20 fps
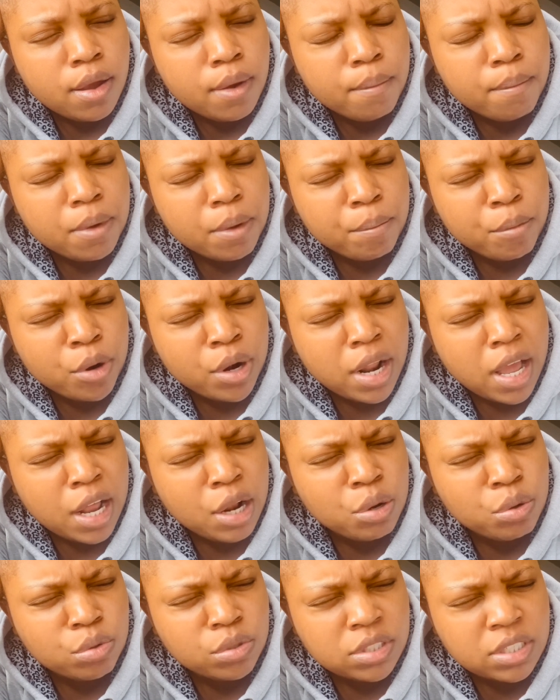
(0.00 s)
People are
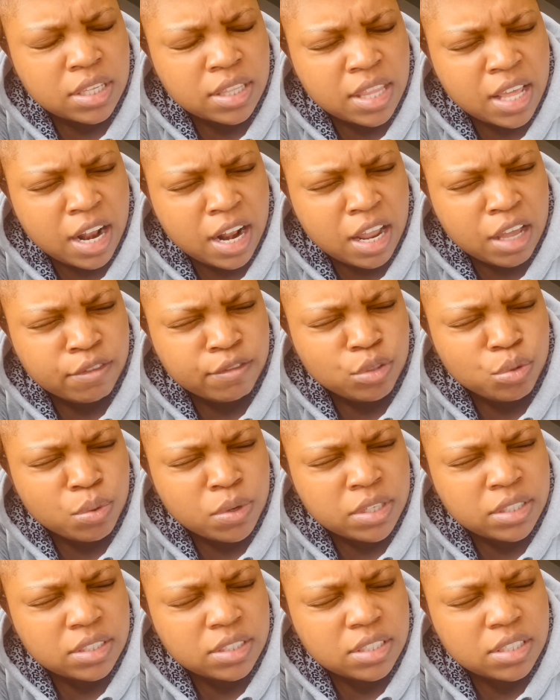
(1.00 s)
losing their loved
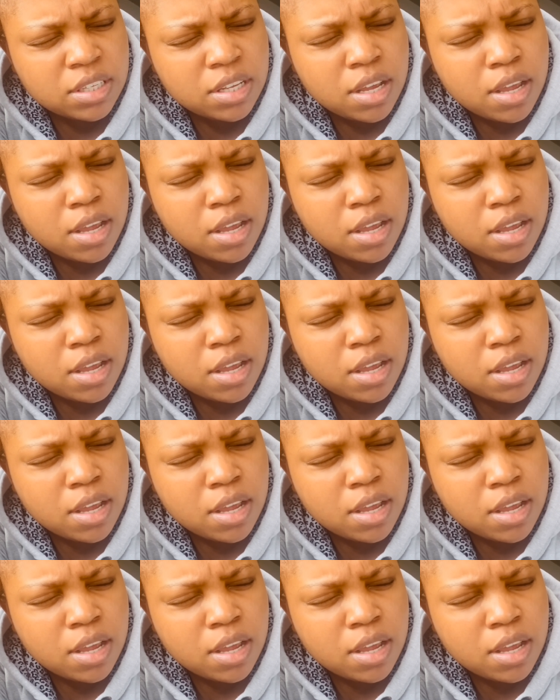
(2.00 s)
ones.